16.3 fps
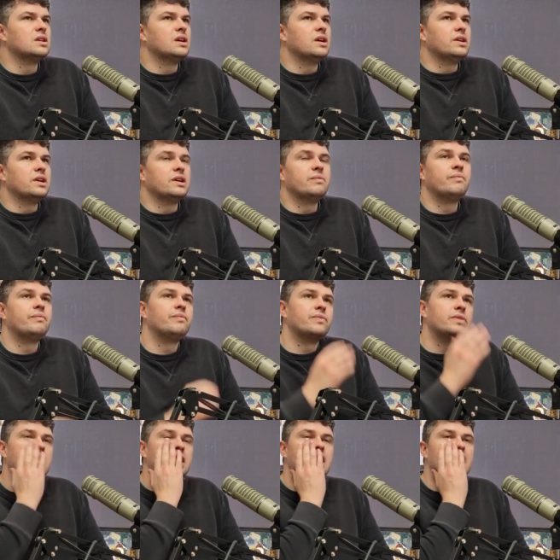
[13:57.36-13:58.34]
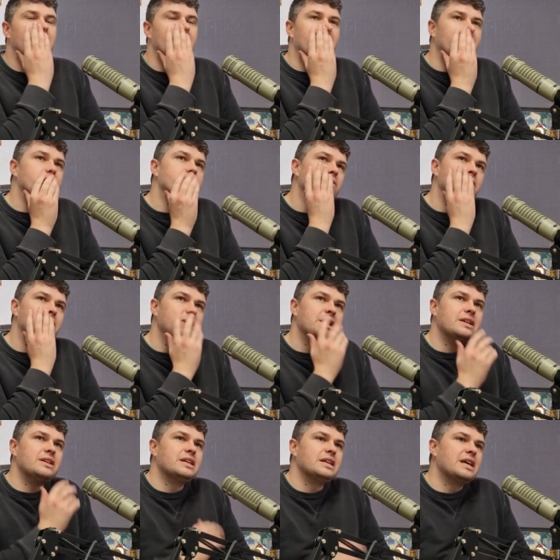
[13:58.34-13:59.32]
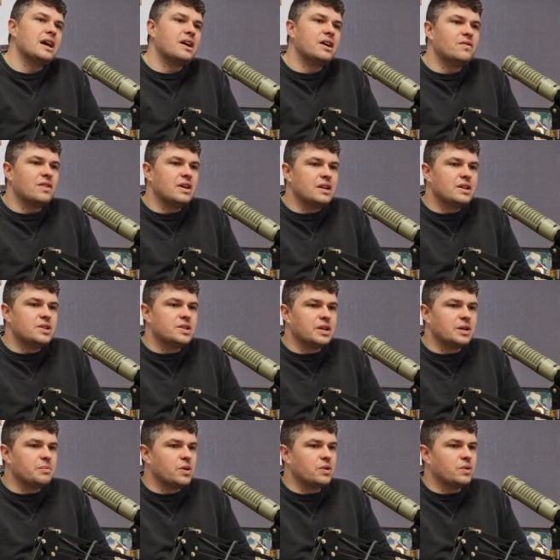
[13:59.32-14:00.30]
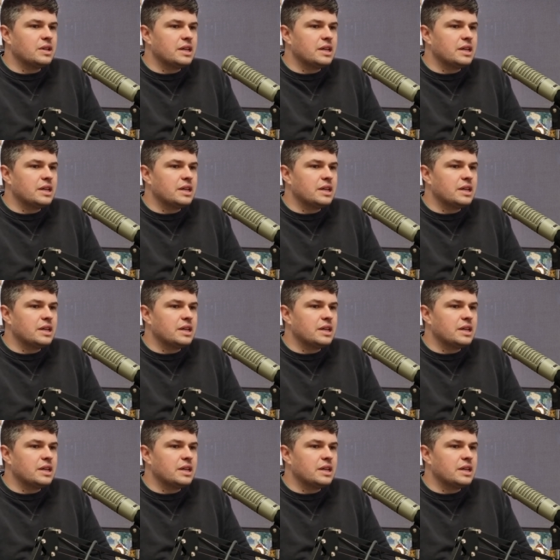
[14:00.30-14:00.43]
Okay. Yeah, I was sort of meaning the Gary Vaynerchuk model.